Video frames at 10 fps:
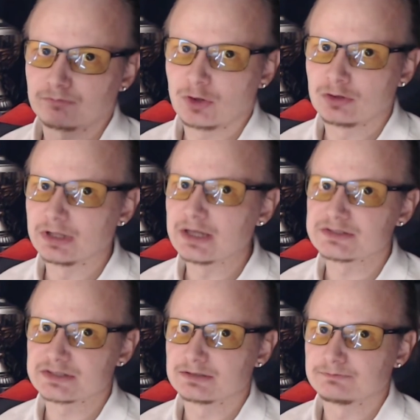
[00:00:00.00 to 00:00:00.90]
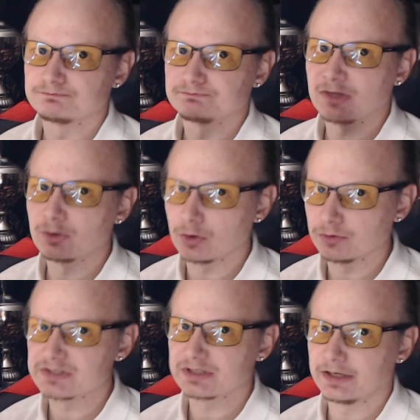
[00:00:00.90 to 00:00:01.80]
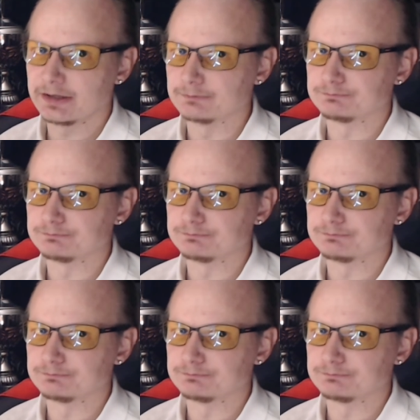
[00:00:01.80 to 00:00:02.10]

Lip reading: Unless the road is clear.